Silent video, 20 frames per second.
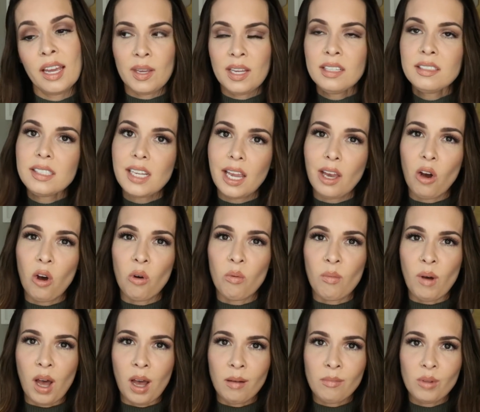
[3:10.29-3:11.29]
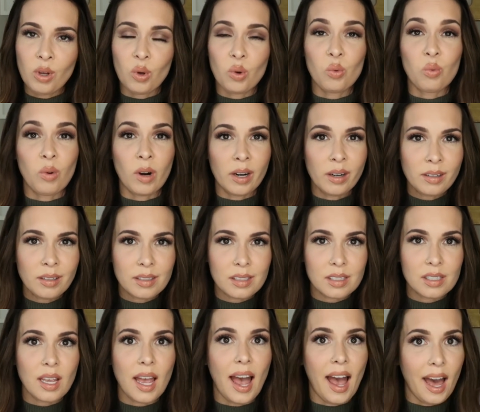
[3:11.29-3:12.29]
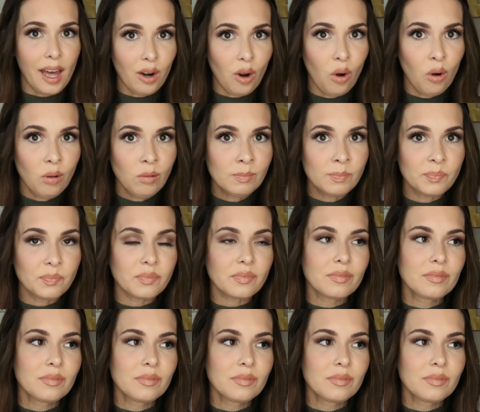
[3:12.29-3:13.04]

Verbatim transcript: Being a stay-at-home mom who works at home,